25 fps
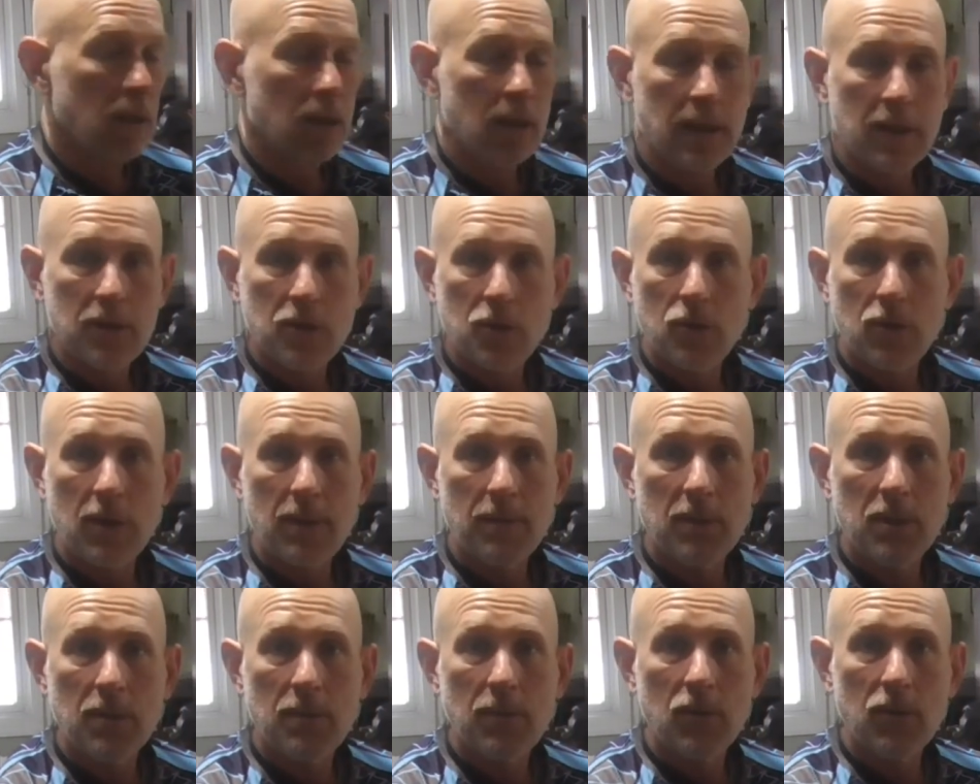
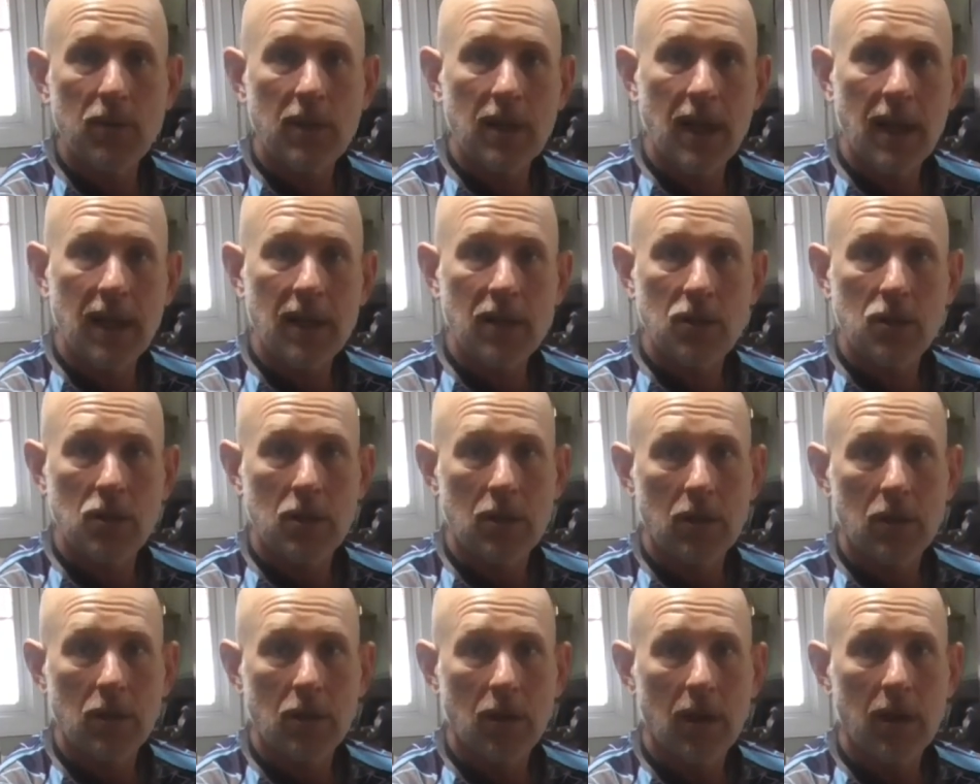extreme
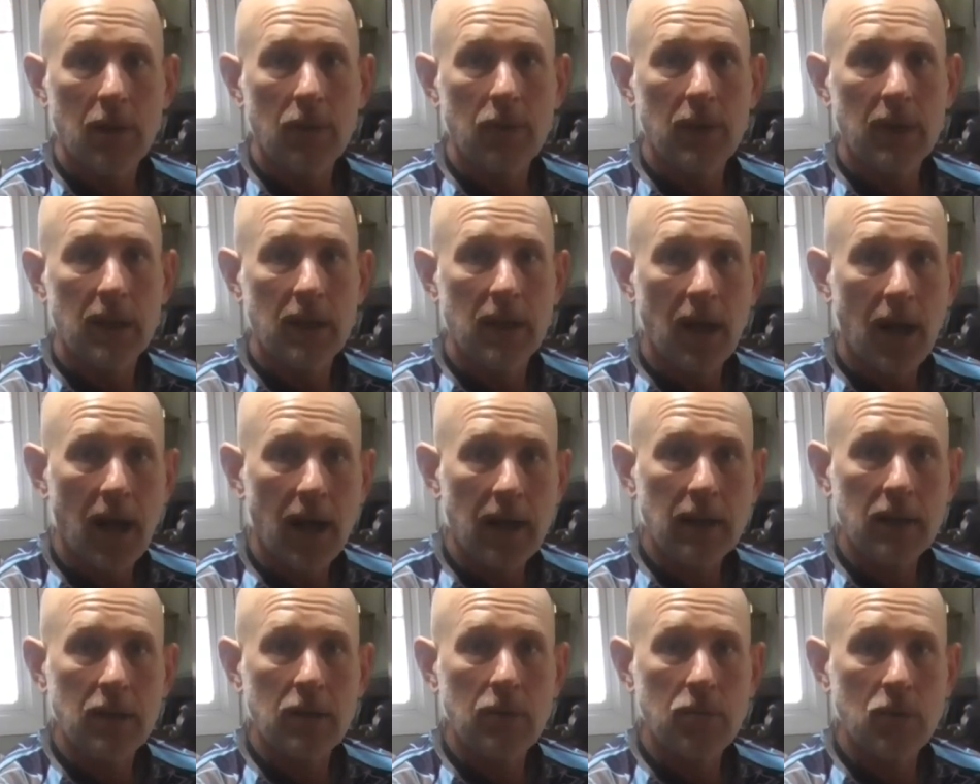communication. All right, we
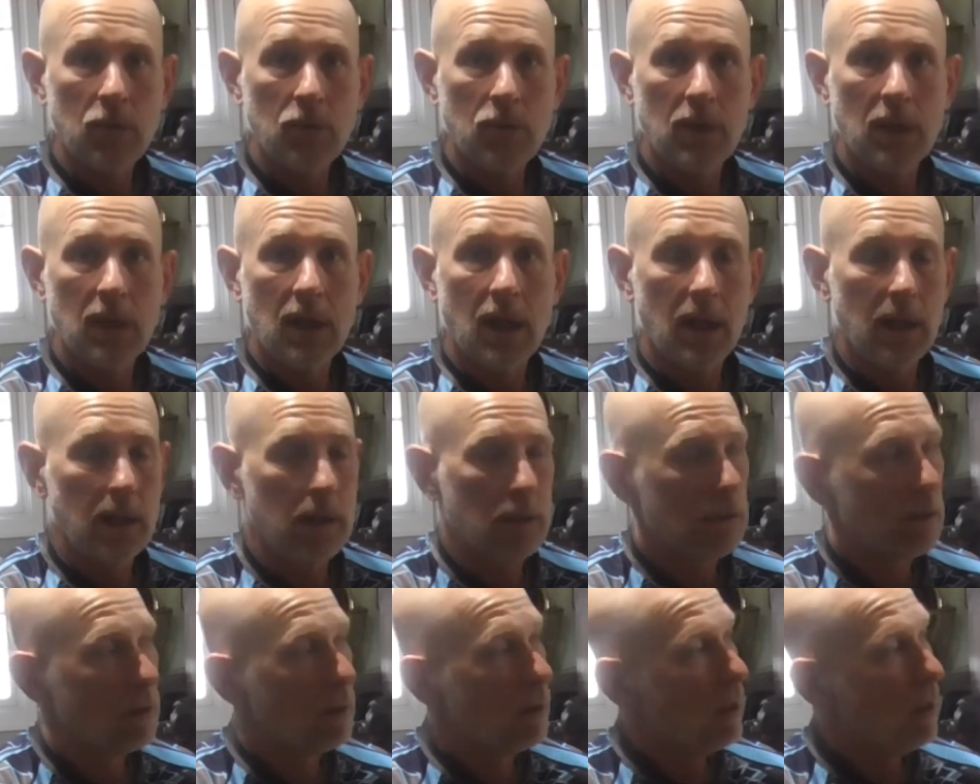gotta
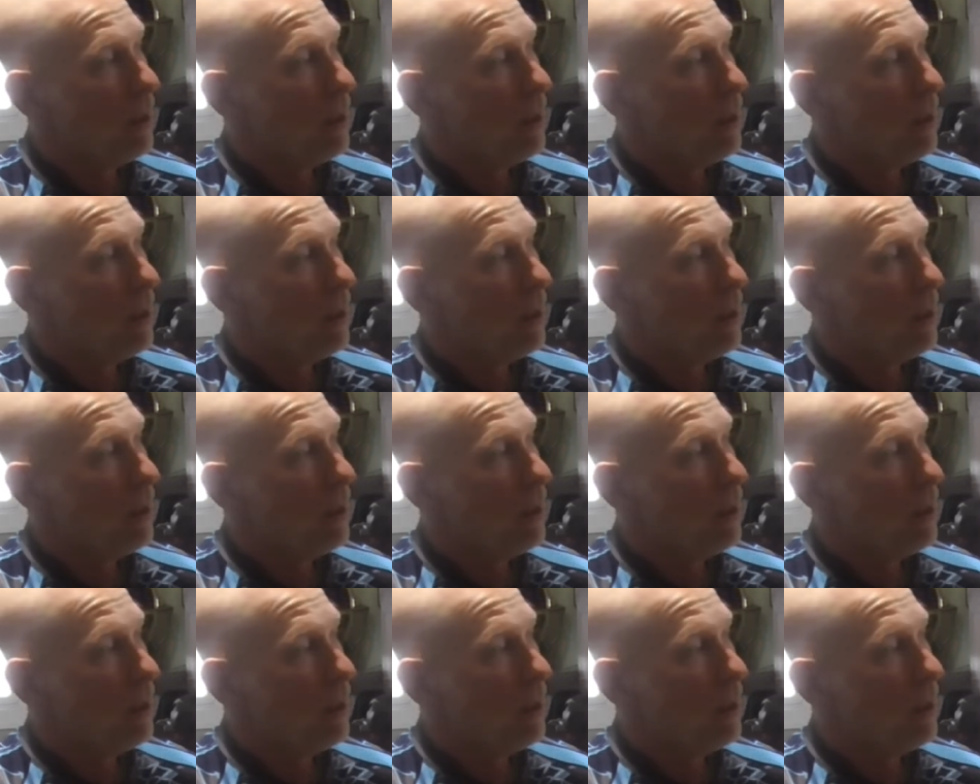communicate.